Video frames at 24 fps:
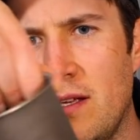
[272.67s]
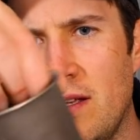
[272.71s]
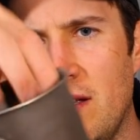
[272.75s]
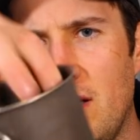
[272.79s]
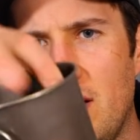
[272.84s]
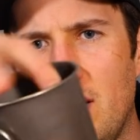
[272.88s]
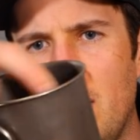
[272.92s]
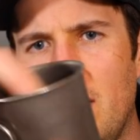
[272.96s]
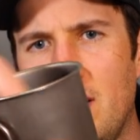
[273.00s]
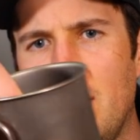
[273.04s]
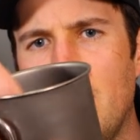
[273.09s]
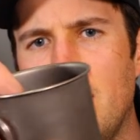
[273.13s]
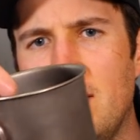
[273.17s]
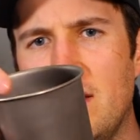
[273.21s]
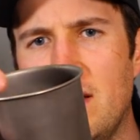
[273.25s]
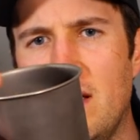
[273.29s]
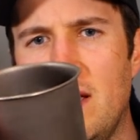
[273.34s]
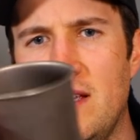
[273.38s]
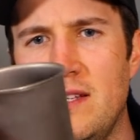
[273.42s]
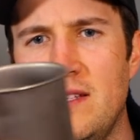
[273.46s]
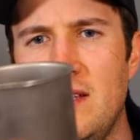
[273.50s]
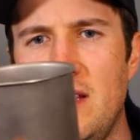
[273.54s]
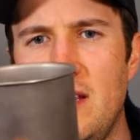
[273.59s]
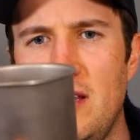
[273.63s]

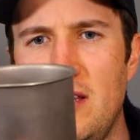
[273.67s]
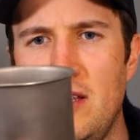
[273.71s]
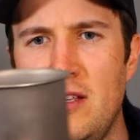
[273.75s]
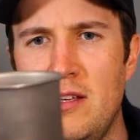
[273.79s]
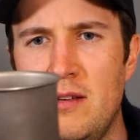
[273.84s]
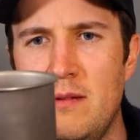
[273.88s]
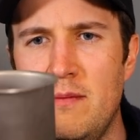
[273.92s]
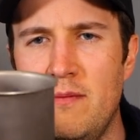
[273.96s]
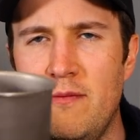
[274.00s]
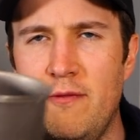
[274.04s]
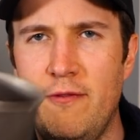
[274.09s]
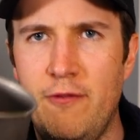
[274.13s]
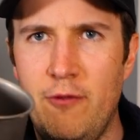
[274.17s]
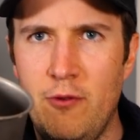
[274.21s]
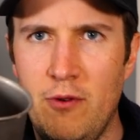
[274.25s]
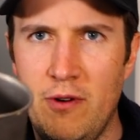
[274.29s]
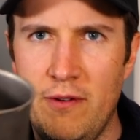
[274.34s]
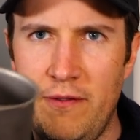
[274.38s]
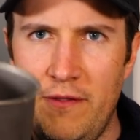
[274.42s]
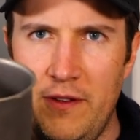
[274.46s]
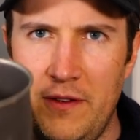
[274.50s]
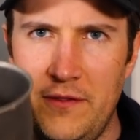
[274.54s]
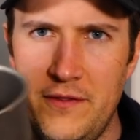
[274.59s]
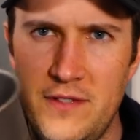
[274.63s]
titanium
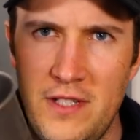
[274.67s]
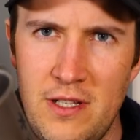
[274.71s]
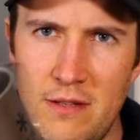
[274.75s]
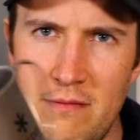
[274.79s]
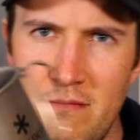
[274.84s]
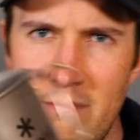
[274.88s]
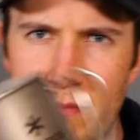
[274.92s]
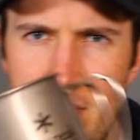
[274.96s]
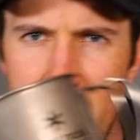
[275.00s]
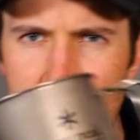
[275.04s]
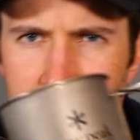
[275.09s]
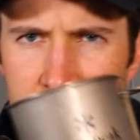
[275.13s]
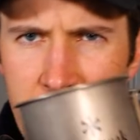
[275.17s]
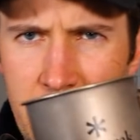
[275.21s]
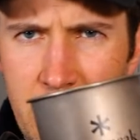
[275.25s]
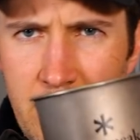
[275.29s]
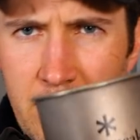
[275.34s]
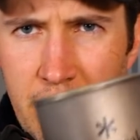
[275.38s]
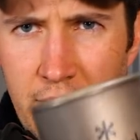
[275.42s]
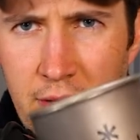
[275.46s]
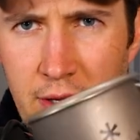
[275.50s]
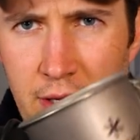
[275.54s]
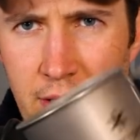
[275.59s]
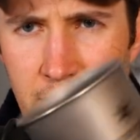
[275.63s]
450
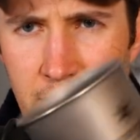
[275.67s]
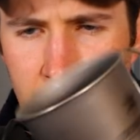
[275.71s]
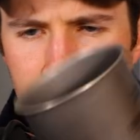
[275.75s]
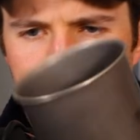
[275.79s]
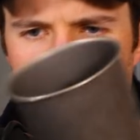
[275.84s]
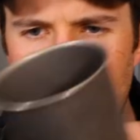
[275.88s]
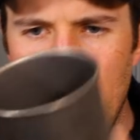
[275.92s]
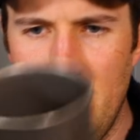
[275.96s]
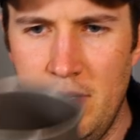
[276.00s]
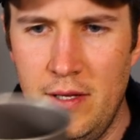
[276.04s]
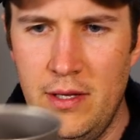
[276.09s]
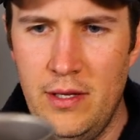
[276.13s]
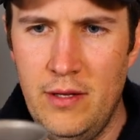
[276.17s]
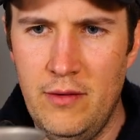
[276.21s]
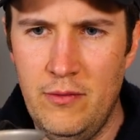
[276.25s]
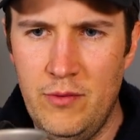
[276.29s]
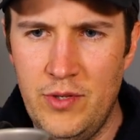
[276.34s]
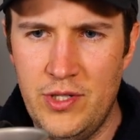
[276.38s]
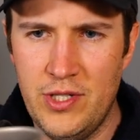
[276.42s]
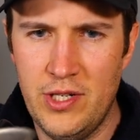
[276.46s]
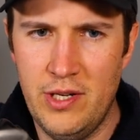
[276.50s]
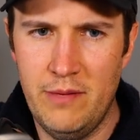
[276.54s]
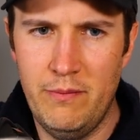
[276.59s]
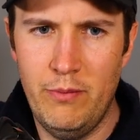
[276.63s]
mug,
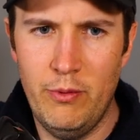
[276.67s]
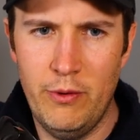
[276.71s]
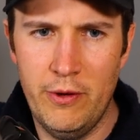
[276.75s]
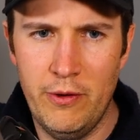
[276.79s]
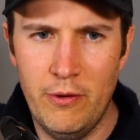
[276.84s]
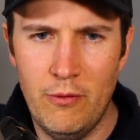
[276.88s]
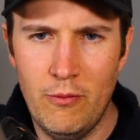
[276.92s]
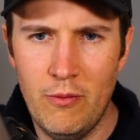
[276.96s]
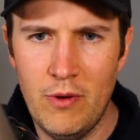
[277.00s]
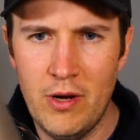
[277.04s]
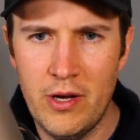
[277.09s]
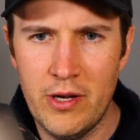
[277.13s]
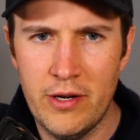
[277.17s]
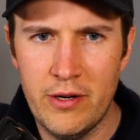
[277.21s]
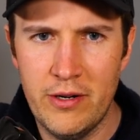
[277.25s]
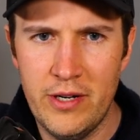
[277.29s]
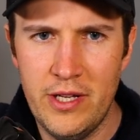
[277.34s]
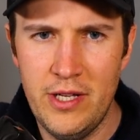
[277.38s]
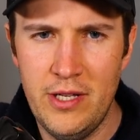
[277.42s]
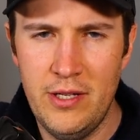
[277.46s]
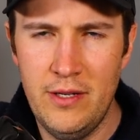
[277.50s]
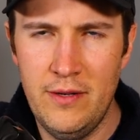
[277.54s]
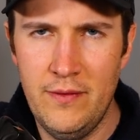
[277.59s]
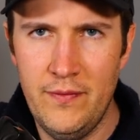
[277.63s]
which I boil water
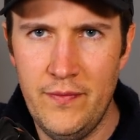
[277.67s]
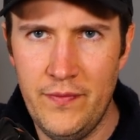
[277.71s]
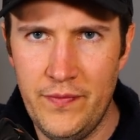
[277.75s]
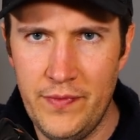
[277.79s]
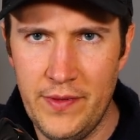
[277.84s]
in.